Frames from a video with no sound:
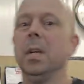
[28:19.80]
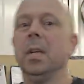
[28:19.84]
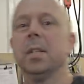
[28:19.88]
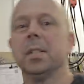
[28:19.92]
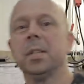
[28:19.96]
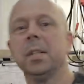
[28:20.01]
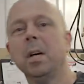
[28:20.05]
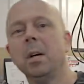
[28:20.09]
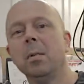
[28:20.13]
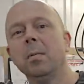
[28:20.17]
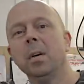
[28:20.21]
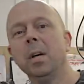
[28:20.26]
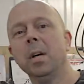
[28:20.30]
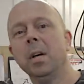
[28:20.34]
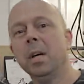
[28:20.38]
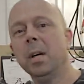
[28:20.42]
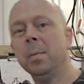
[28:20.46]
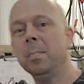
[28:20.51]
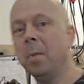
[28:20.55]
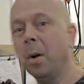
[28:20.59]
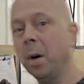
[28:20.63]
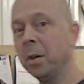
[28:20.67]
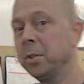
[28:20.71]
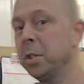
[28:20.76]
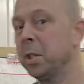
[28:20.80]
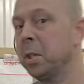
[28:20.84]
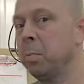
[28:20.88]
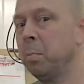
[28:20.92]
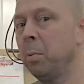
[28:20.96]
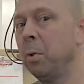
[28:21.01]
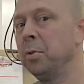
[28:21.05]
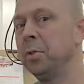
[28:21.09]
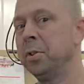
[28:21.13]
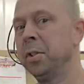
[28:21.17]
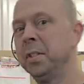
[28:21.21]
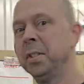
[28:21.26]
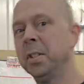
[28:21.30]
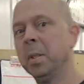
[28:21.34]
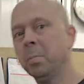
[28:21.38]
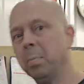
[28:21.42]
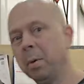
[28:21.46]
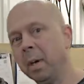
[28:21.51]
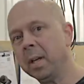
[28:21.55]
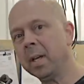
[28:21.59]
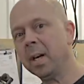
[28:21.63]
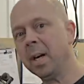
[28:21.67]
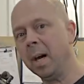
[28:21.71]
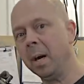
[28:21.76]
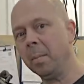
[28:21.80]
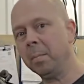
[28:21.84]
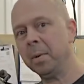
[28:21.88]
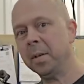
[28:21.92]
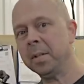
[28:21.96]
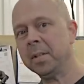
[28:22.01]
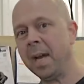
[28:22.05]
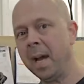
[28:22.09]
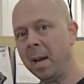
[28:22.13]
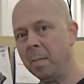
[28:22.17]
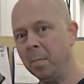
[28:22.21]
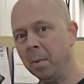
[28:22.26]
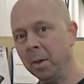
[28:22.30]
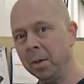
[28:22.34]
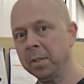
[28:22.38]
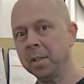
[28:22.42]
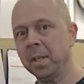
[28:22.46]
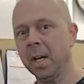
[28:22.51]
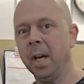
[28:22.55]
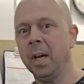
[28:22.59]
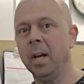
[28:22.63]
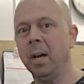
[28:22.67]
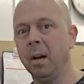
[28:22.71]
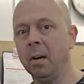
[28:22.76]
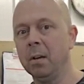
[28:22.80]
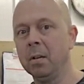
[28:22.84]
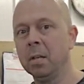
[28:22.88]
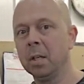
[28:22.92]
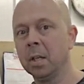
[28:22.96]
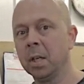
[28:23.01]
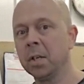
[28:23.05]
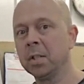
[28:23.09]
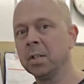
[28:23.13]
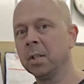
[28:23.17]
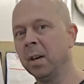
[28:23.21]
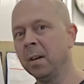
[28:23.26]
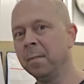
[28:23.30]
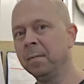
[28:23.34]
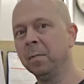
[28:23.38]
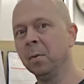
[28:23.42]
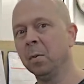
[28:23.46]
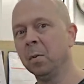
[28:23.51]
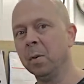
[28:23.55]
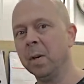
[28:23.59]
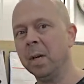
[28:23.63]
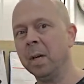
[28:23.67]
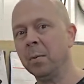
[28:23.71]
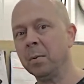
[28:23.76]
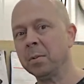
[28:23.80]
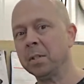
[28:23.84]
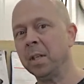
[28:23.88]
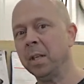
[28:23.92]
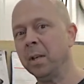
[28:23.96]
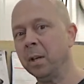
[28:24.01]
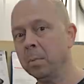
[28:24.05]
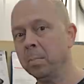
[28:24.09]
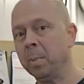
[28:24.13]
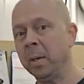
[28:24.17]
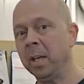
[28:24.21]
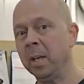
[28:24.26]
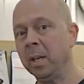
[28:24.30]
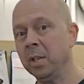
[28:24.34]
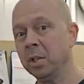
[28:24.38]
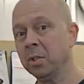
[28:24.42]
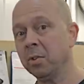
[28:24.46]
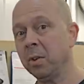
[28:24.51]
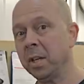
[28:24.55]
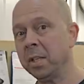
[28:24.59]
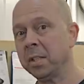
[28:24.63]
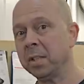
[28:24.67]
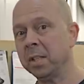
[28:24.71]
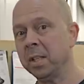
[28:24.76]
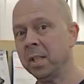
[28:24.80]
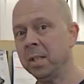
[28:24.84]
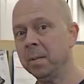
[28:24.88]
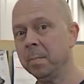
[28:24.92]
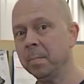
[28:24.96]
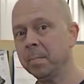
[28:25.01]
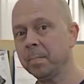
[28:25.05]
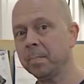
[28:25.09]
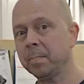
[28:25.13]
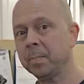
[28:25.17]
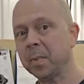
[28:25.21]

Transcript: So uh, I just wanted to bring up that Mondeo because I thought it was a little bit interesting.